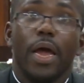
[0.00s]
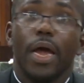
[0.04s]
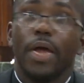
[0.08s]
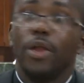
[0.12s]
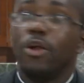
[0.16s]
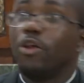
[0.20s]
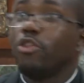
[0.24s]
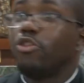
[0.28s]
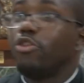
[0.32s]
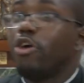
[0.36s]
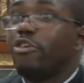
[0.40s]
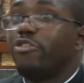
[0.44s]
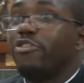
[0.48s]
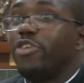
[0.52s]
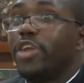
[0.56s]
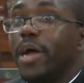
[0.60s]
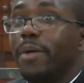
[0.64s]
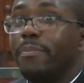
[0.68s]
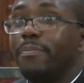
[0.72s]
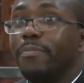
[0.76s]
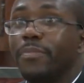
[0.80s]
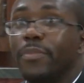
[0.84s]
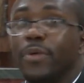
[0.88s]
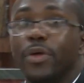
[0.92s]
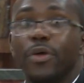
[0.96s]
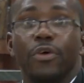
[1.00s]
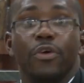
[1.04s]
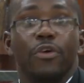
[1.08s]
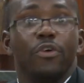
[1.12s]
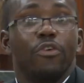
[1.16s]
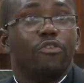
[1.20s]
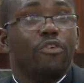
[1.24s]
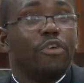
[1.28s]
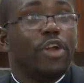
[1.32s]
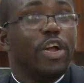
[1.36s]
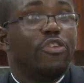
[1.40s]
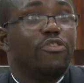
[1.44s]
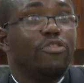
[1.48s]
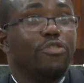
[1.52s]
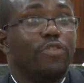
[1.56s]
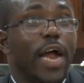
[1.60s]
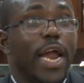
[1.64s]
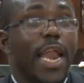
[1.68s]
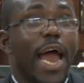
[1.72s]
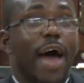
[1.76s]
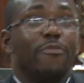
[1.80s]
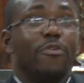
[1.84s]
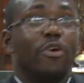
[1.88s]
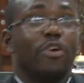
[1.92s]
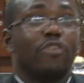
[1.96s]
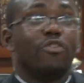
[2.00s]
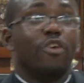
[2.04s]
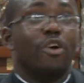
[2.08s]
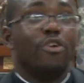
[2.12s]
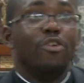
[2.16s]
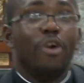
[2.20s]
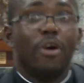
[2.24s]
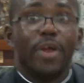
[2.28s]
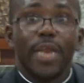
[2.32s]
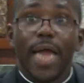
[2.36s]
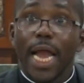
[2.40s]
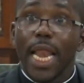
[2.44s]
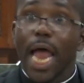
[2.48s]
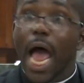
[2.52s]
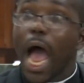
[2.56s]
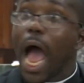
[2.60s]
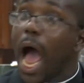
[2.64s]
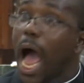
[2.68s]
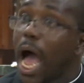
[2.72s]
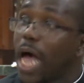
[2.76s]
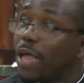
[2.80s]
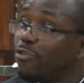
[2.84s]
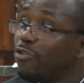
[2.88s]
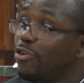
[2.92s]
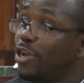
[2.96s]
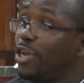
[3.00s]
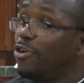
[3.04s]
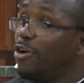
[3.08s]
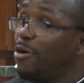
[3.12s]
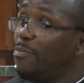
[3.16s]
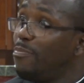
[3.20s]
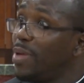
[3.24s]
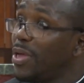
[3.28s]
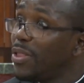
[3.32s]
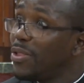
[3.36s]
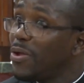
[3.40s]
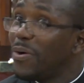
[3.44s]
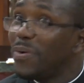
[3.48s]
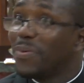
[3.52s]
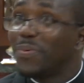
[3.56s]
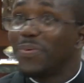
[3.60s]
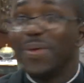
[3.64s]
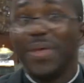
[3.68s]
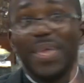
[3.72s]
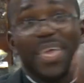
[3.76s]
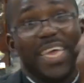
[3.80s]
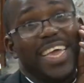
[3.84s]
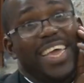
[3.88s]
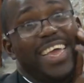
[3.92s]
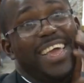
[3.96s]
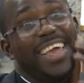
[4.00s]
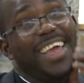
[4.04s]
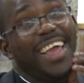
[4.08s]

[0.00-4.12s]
Don't touch them. So the children have also known that, so they don't beat us.